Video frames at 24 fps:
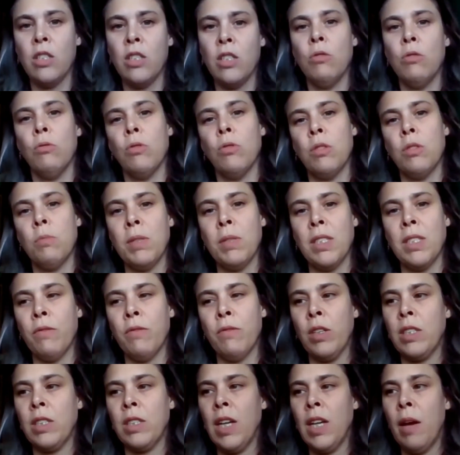to a
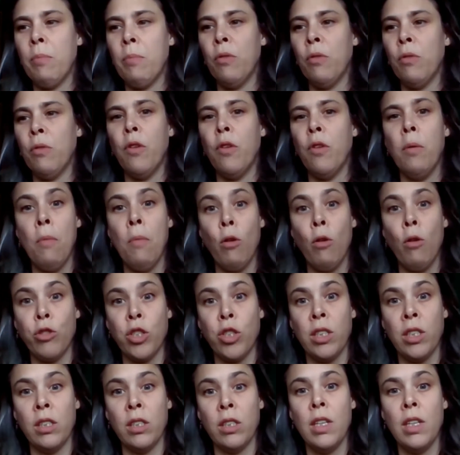specific type of
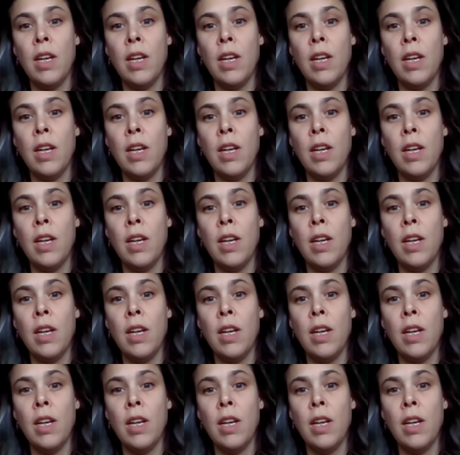emotion,